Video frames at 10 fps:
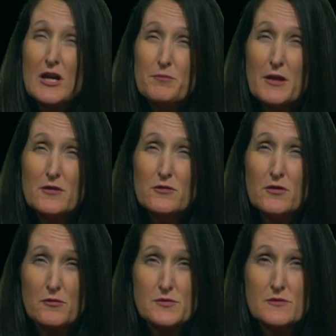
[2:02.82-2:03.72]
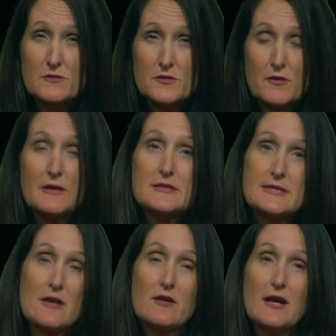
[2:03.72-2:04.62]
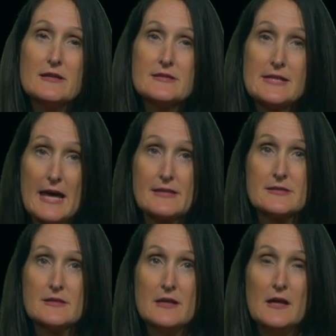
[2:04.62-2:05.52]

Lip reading: blood glucose during a standardized test.